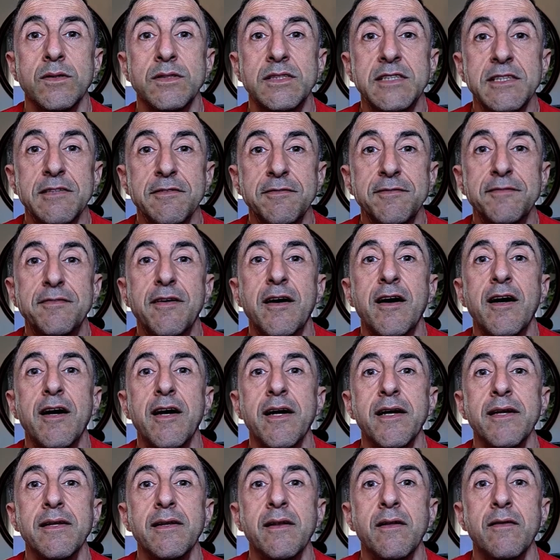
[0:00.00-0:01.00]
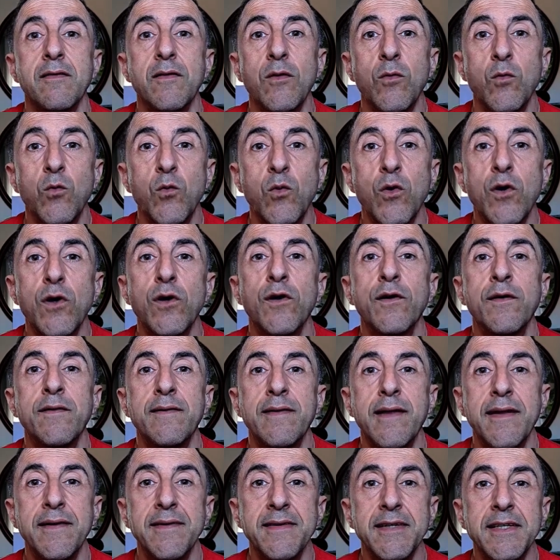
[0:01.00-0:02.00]
Define the work
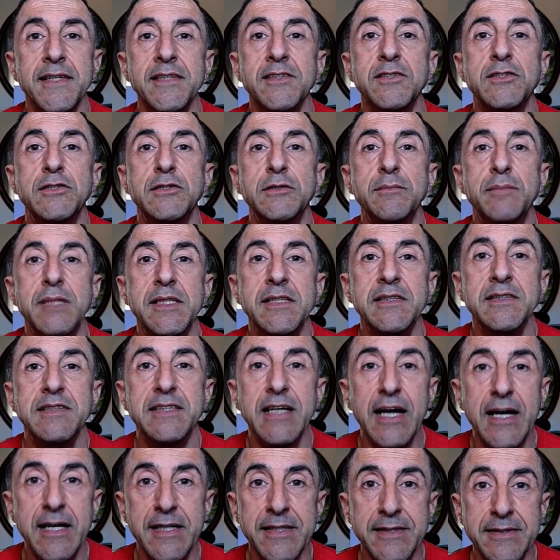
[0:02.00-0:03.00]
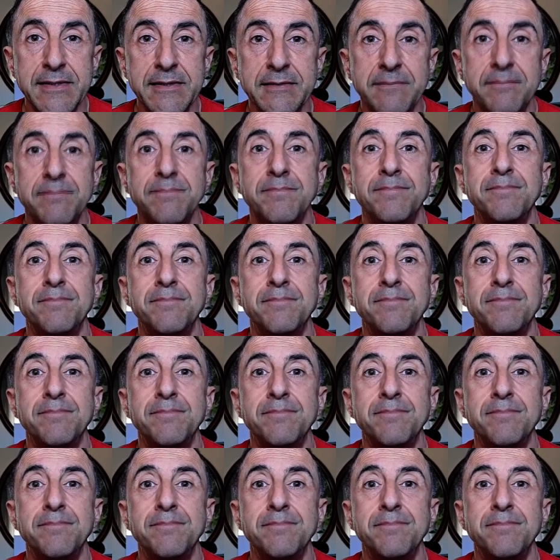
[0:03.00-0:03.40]
that needs to be done.